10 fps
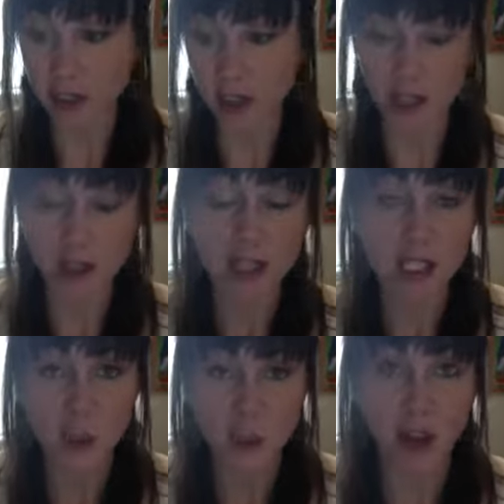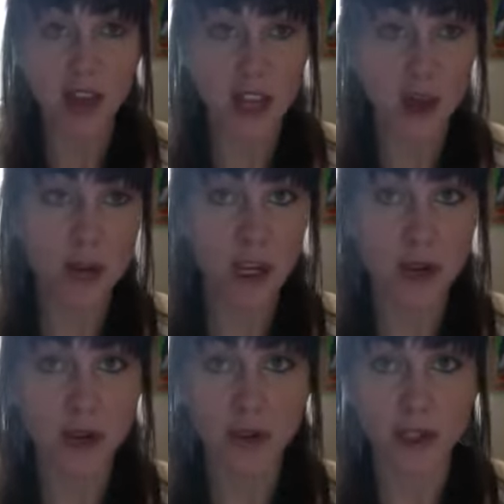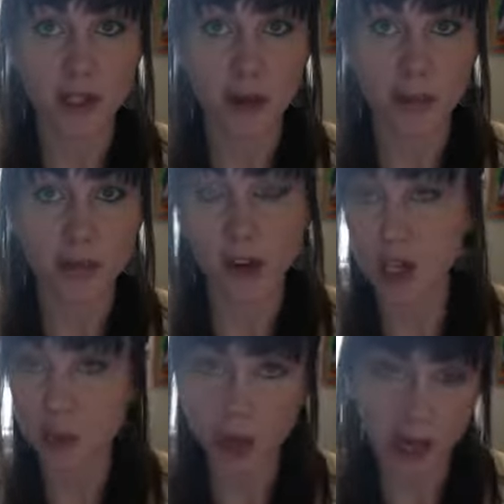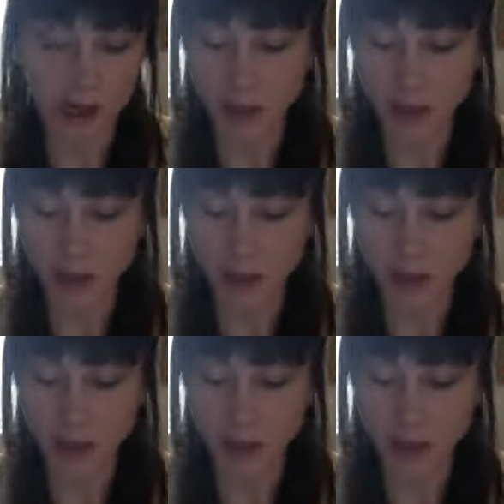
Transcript: or a spread that you might use for some French bread or